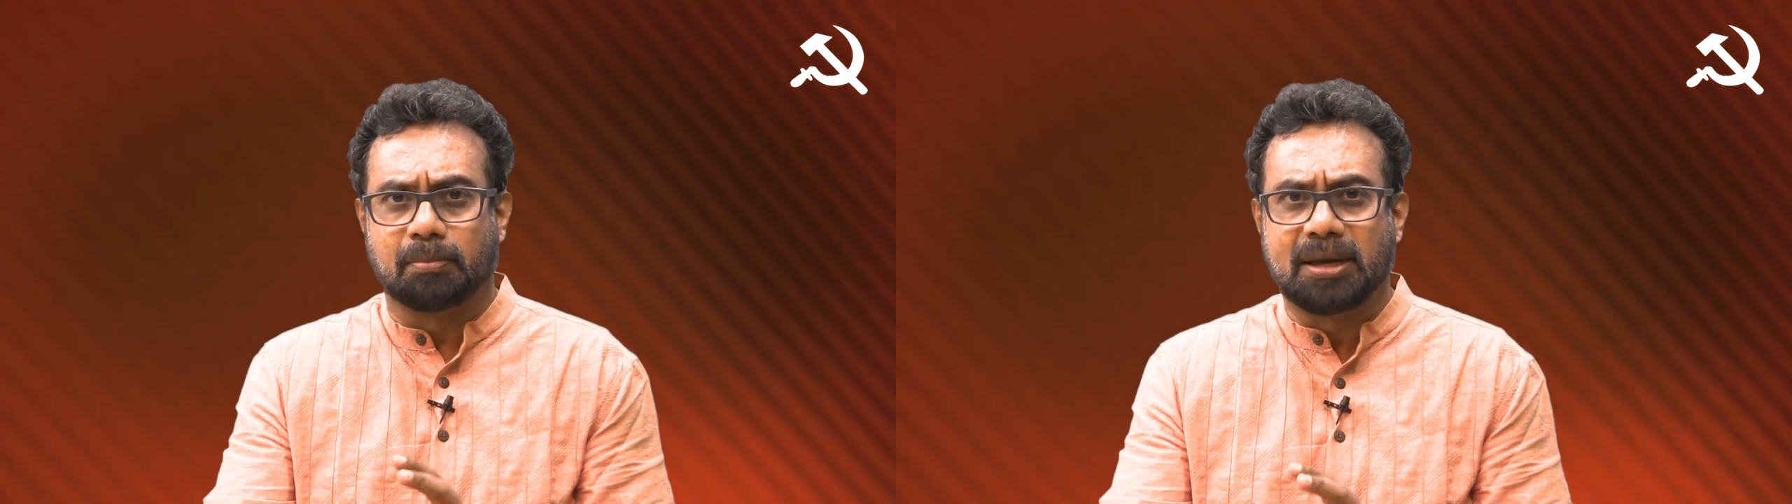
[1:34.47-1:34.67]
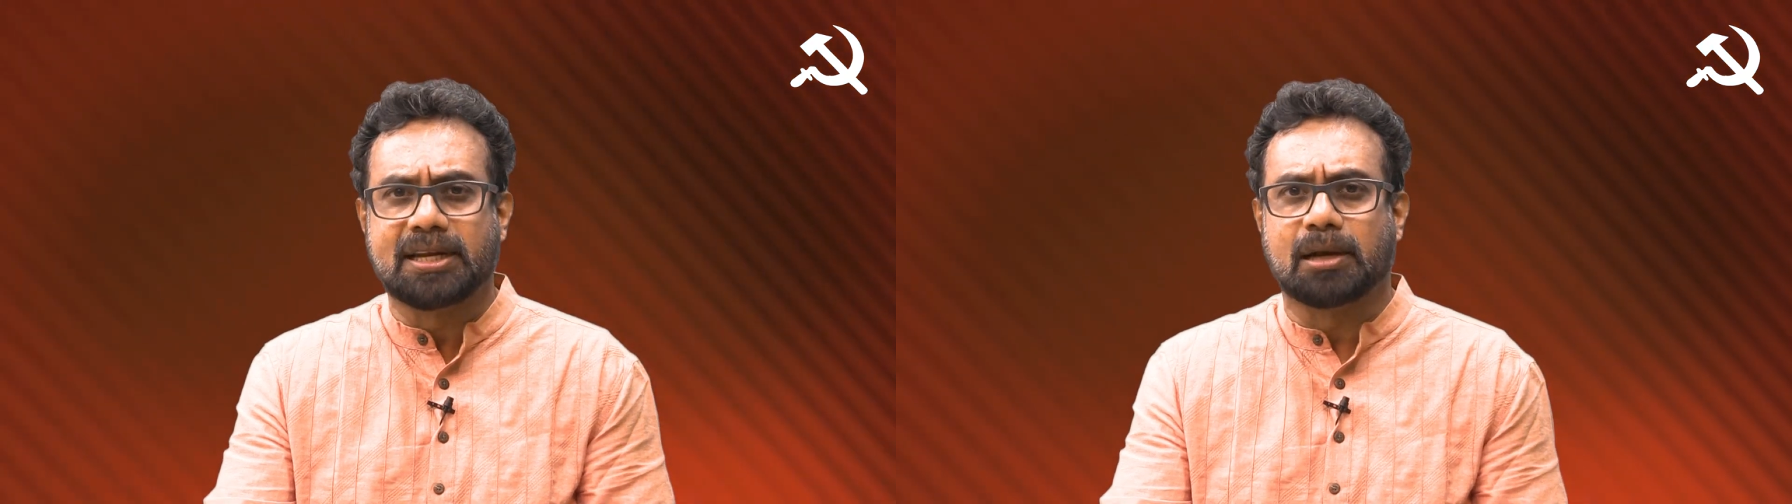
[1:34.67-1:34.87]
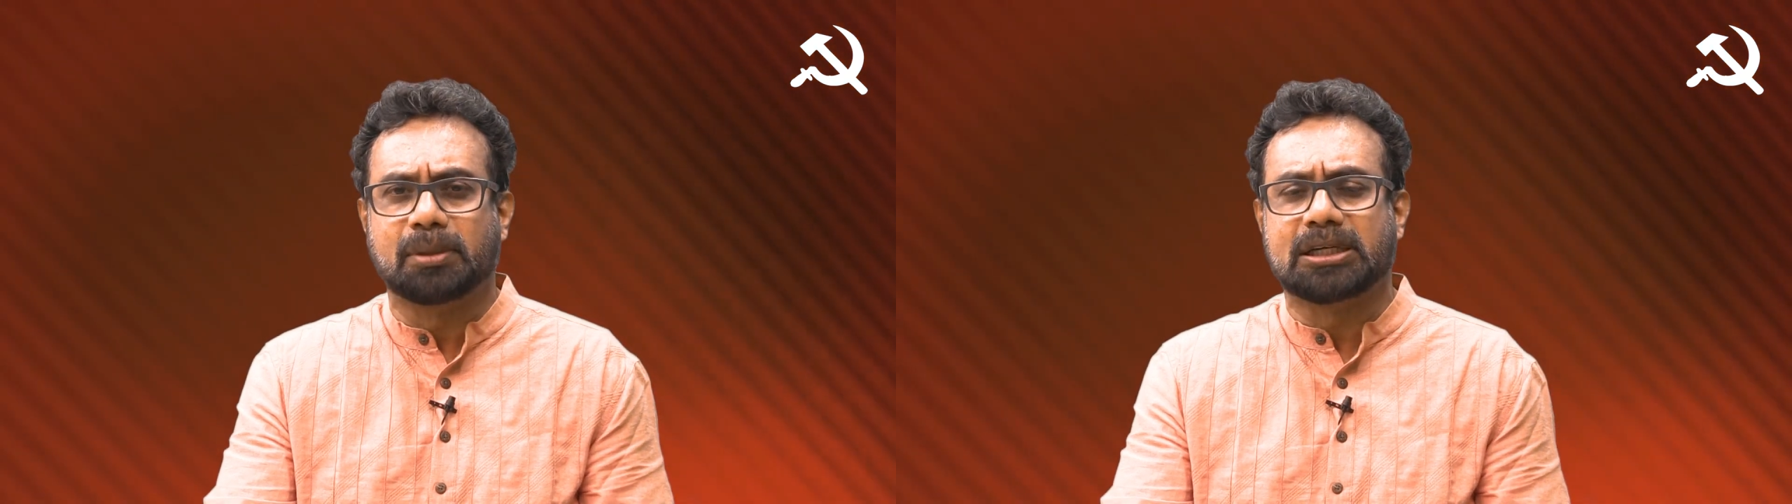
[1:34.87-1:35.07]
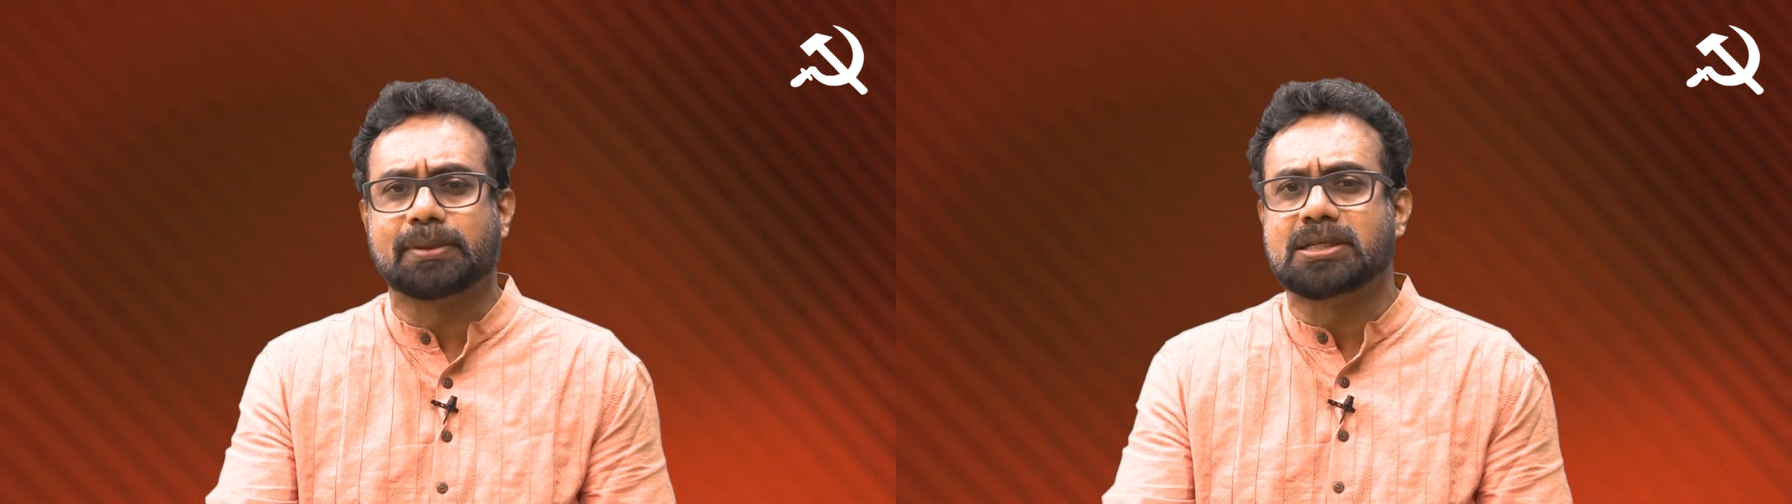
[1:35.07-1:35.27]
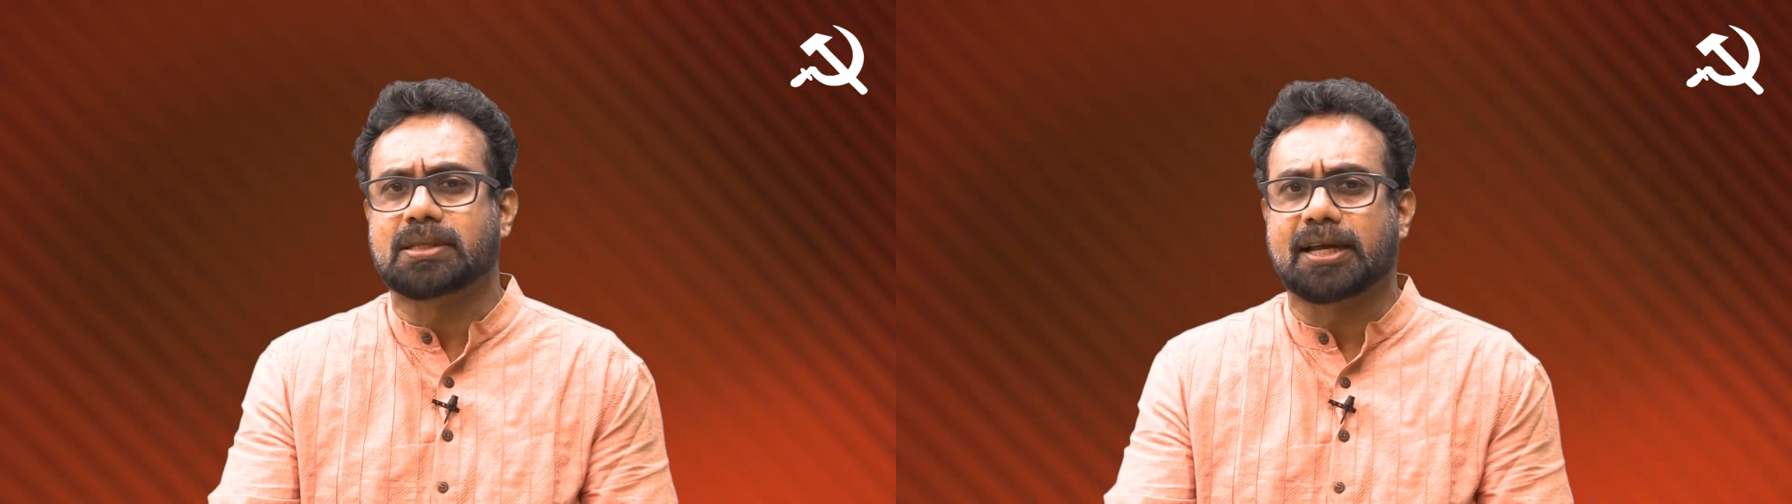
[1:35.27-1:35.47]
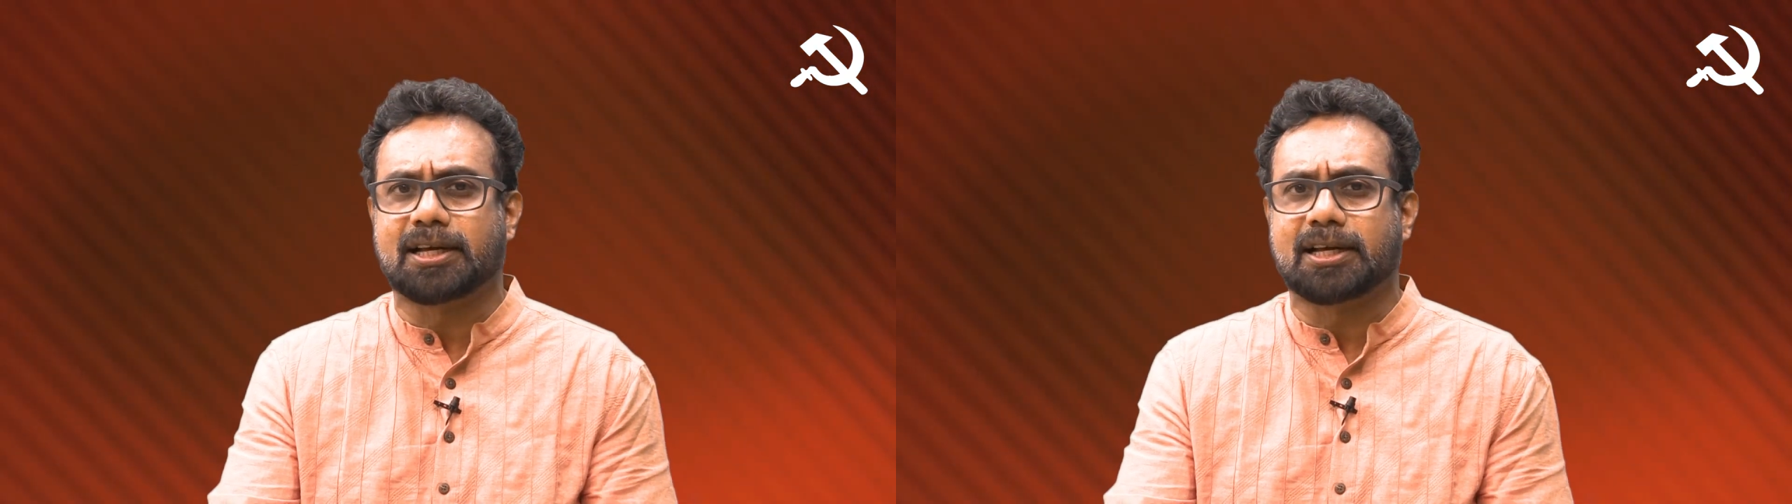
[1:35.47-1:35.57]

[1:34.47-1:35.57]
many amendments that